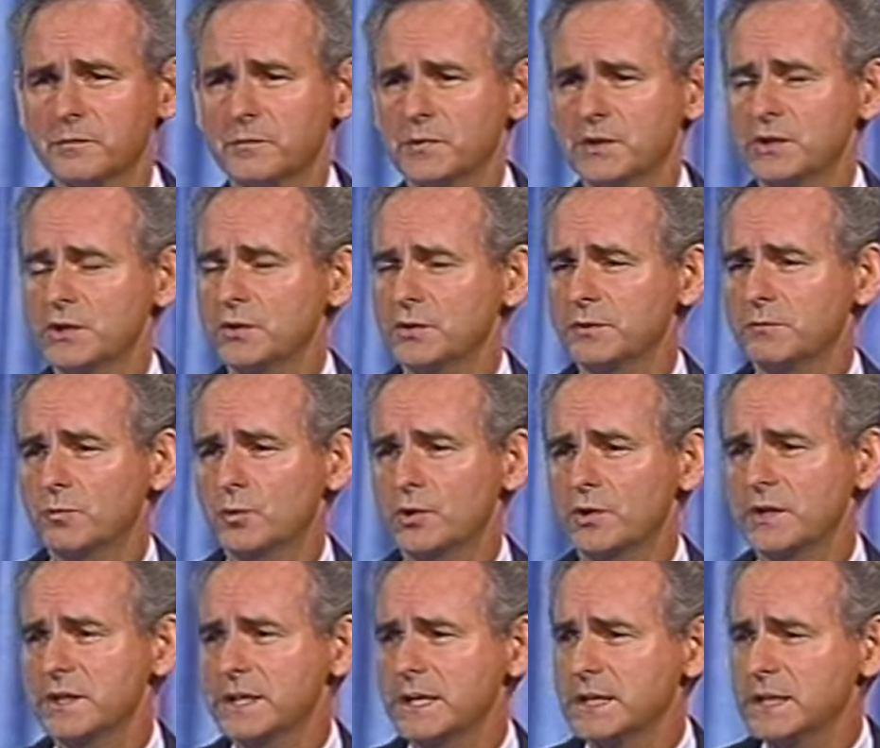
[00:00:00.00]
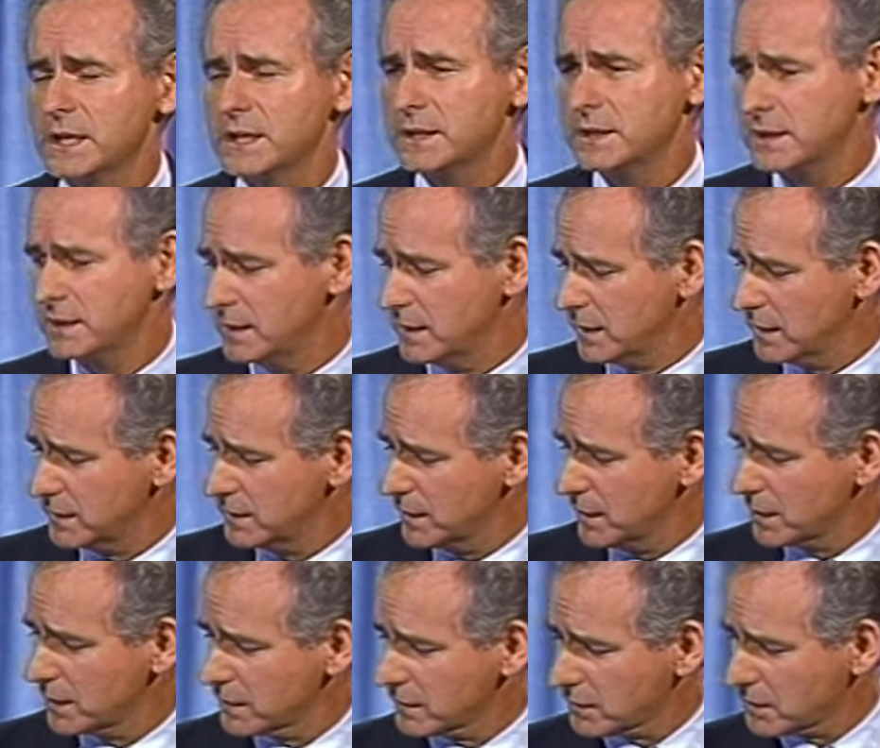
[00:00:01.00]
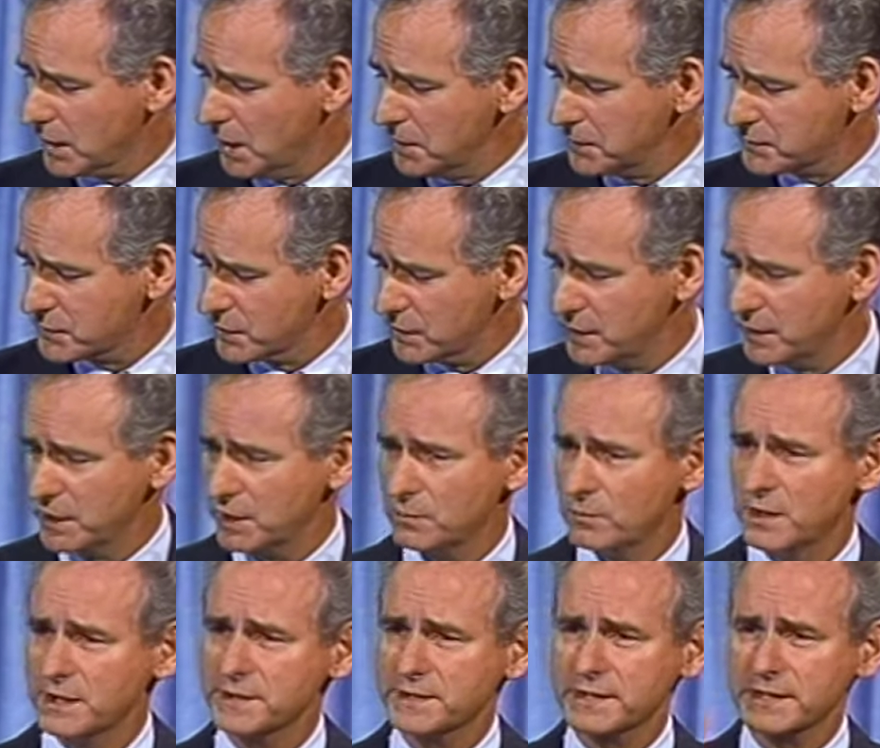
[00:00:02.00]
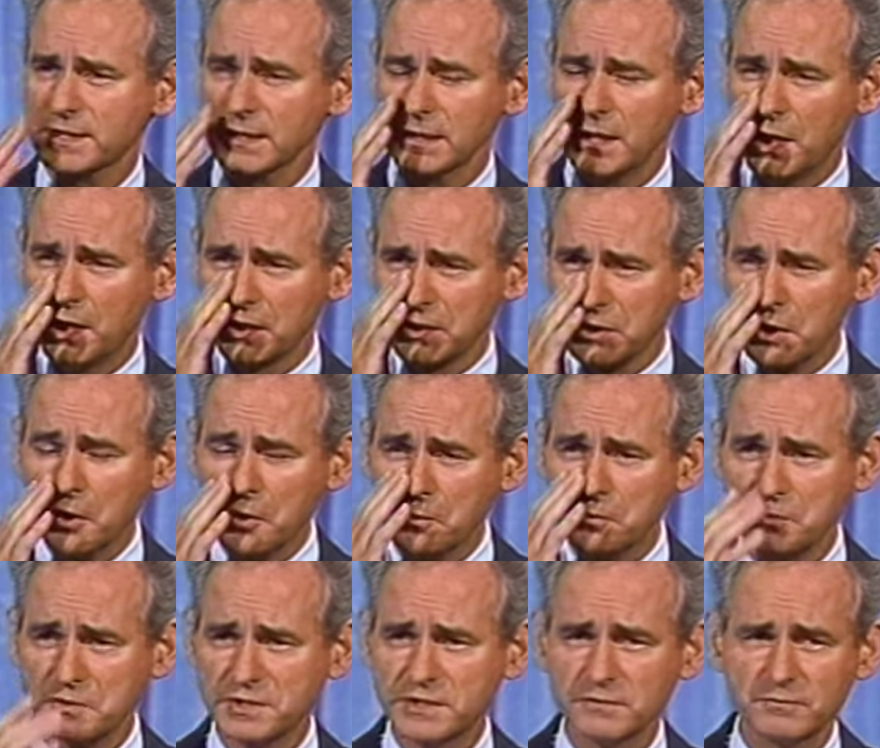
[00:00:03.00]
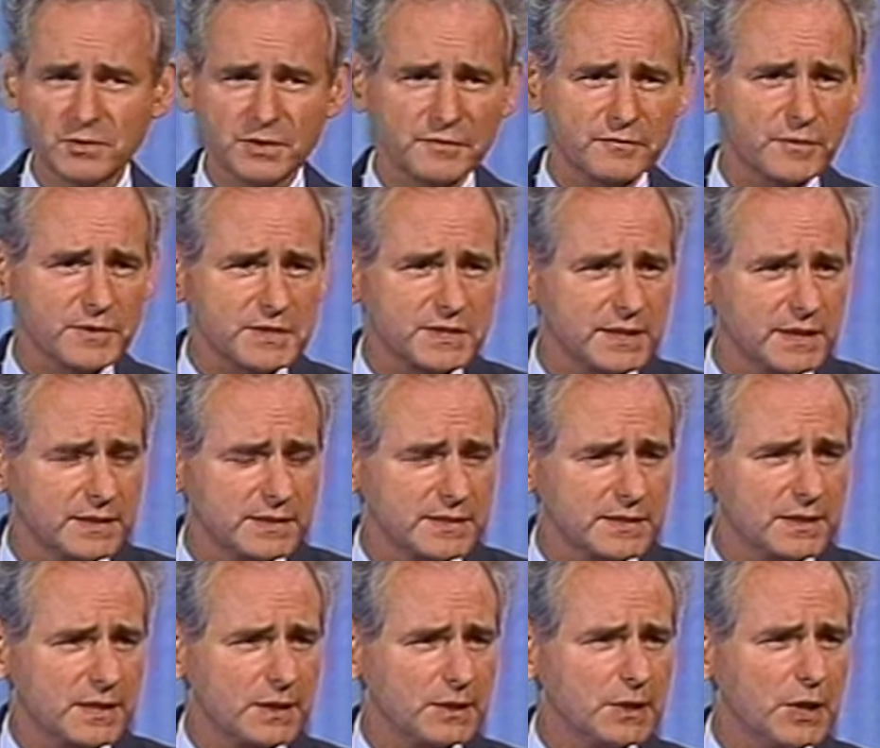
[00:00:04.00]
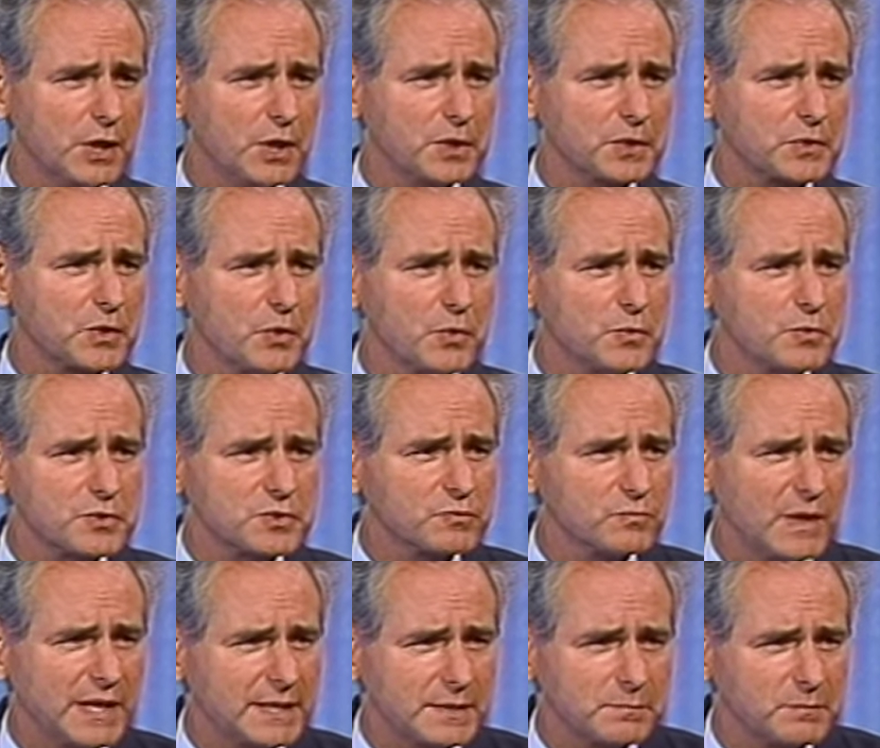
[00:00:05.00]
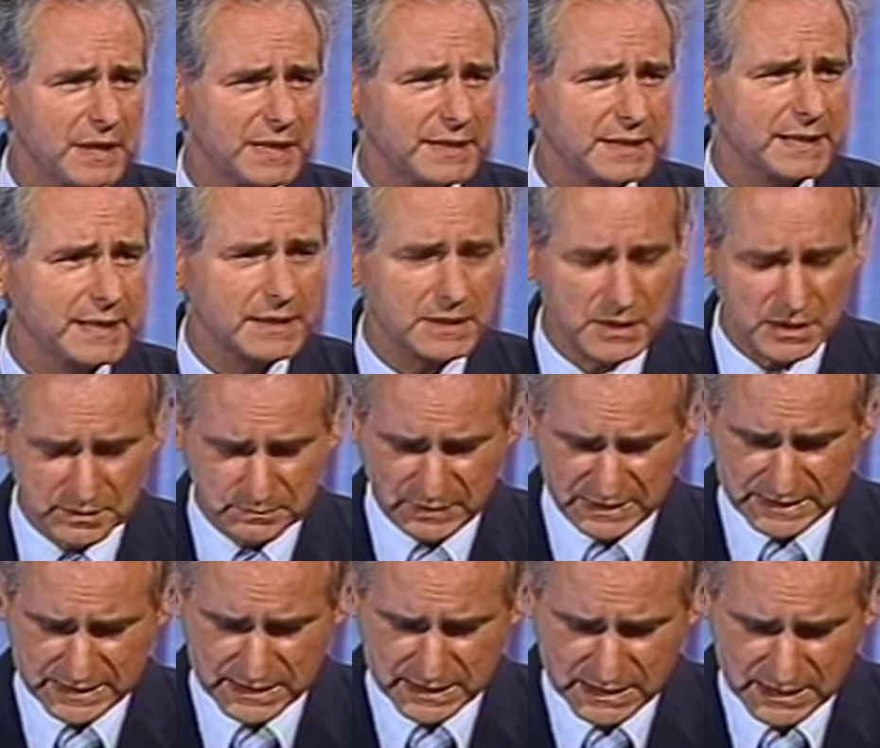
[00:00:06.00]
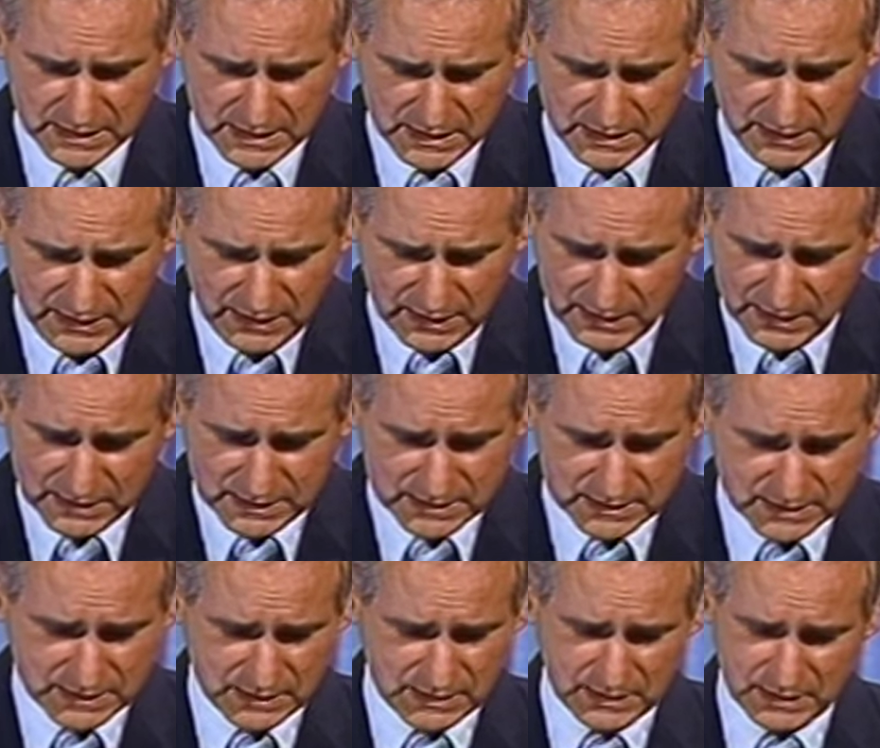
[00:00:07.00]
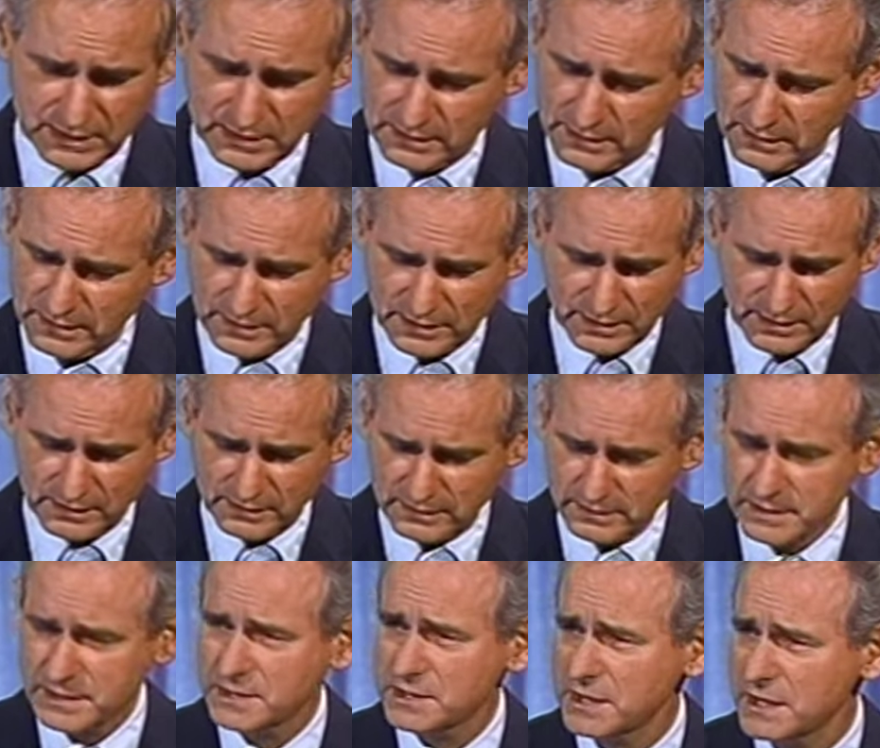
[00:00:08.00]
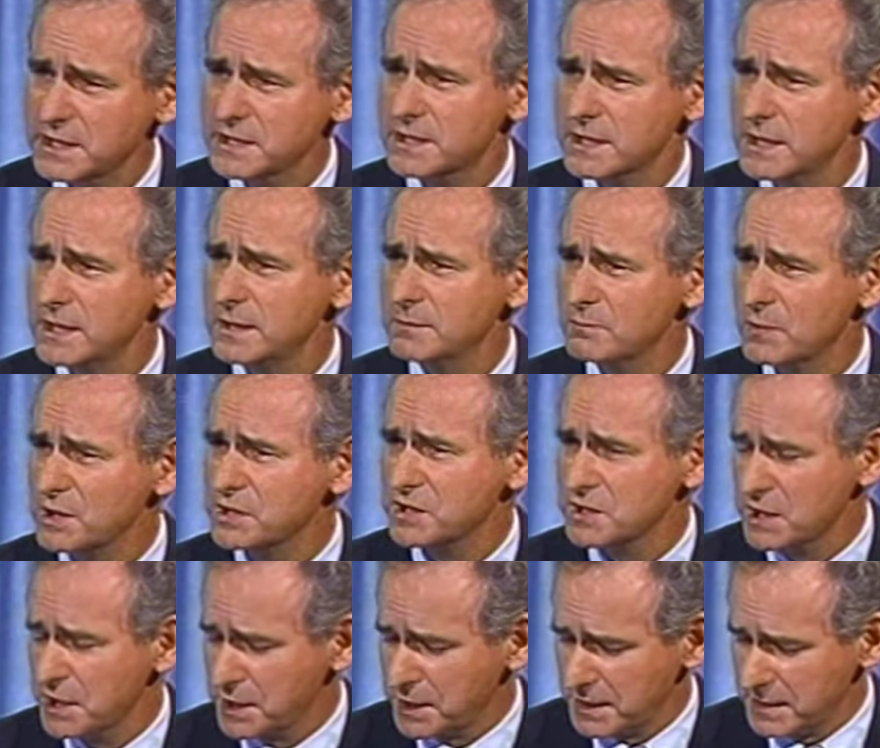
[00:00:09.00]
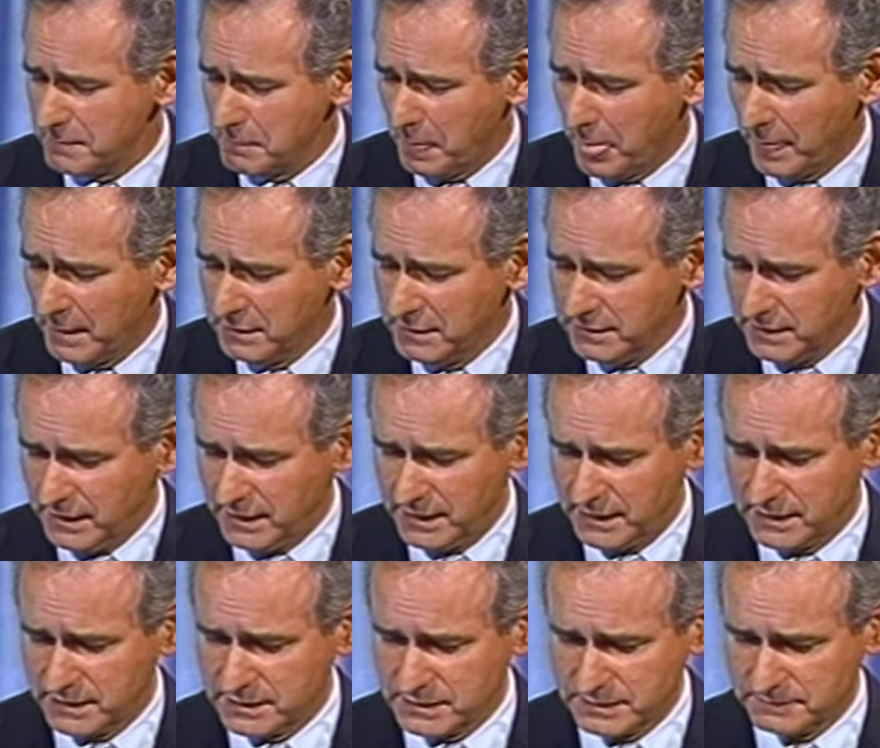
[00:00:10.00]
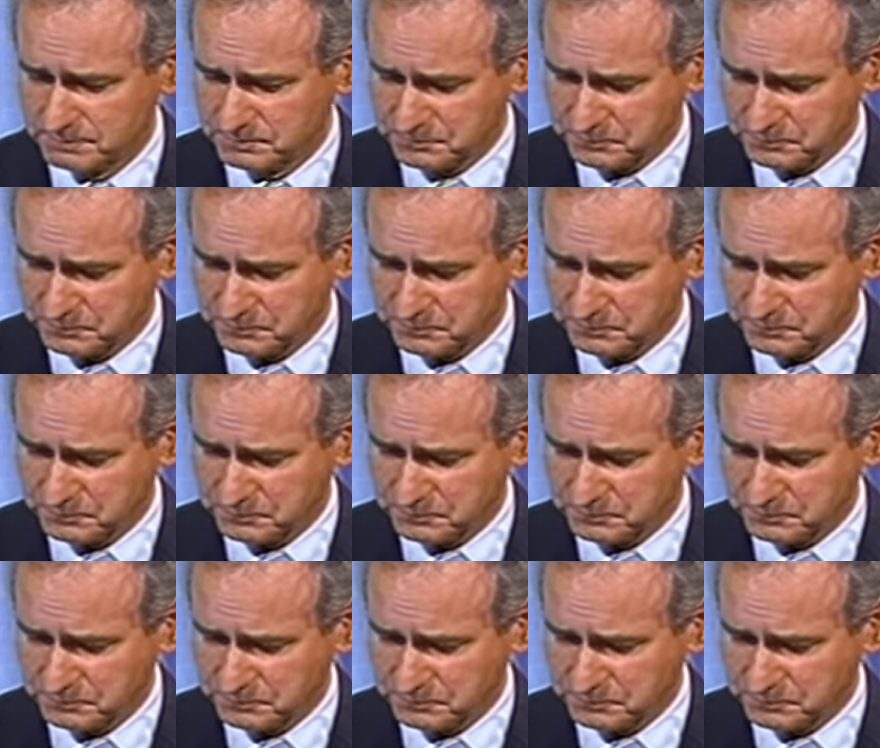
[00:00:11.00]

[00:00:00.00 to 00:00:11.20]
you know, the word in, in, in their culture here was long nosed, the word for stingy. The long nosed white man, they called me, and uh, stingy missionary. And